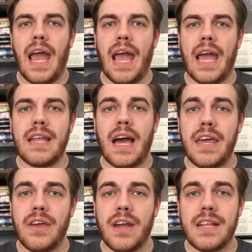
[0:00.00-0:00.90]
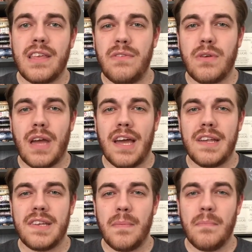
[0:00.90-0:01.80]
And I thought I'd give you
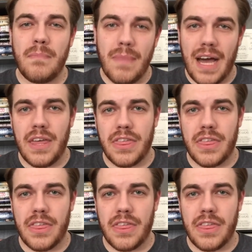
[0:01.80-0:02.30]
guys my